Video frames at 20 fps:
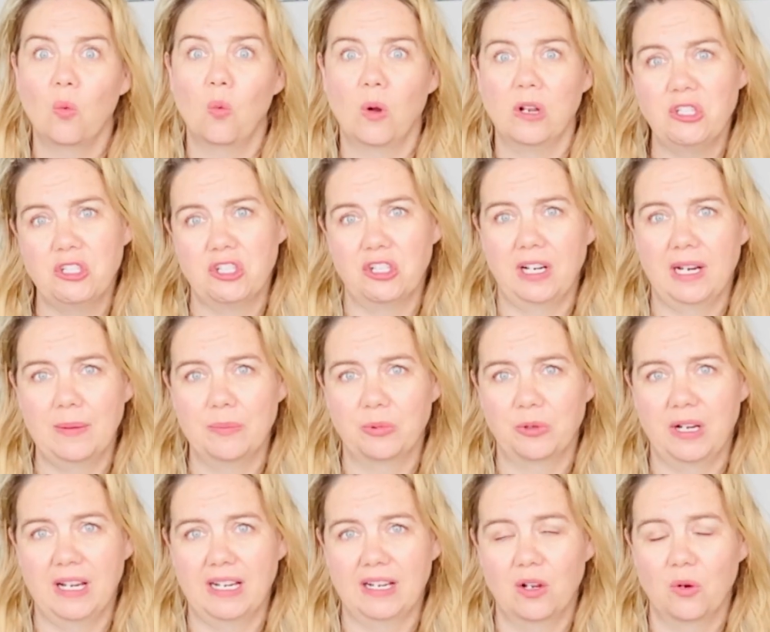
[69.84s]
What should I
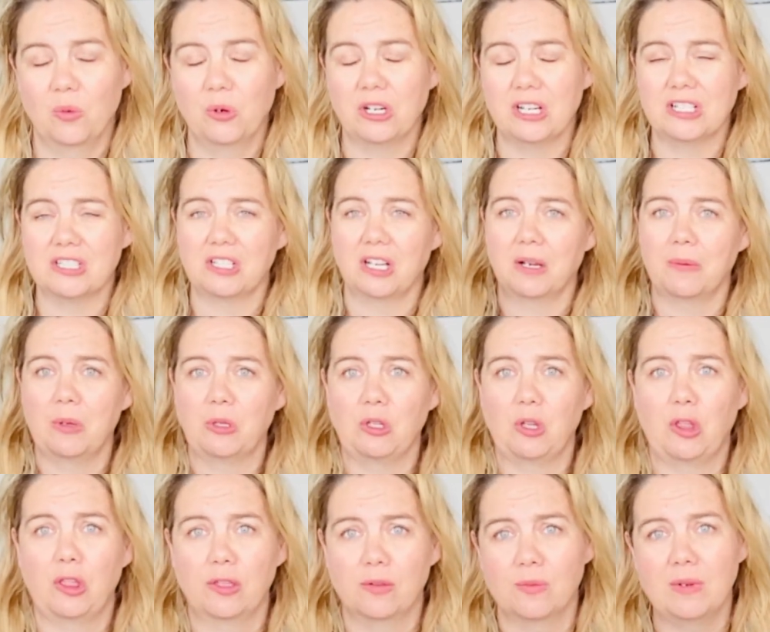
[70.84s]
bring? We're going to talk about the
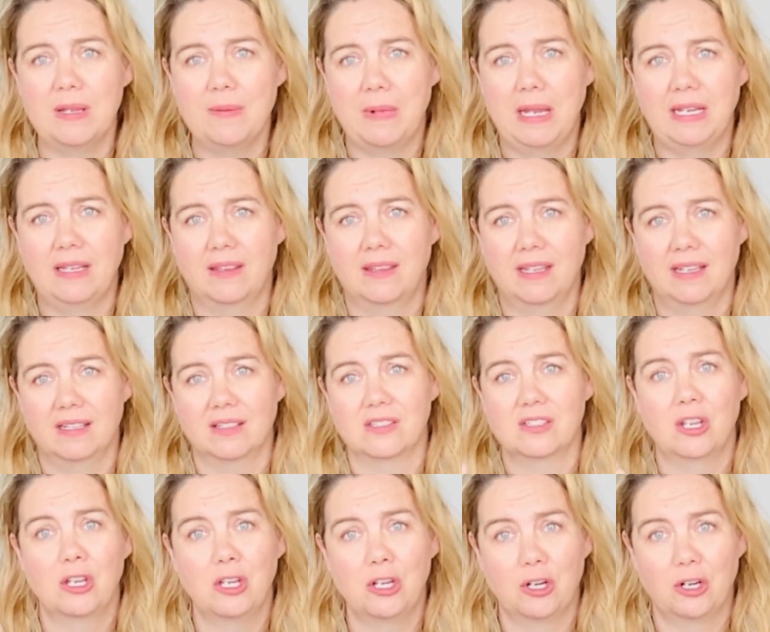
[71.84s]
three main things:
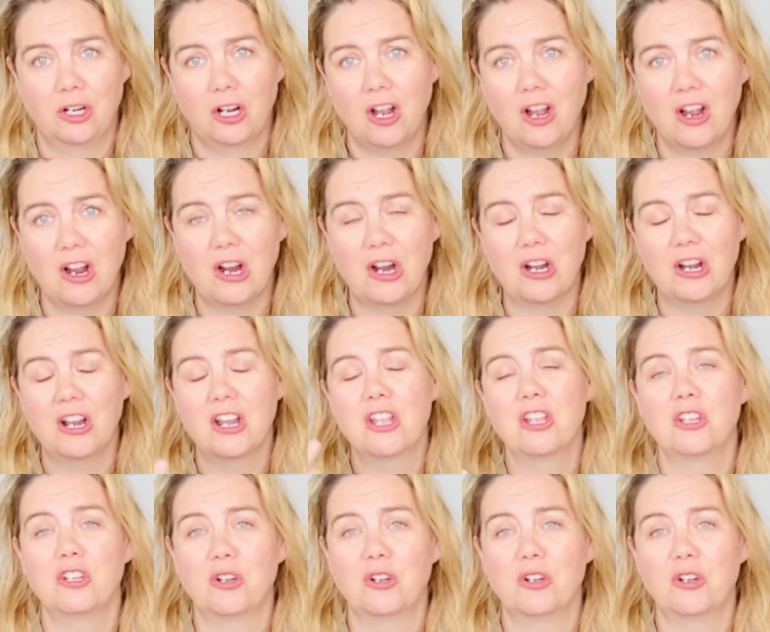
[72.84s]
your car,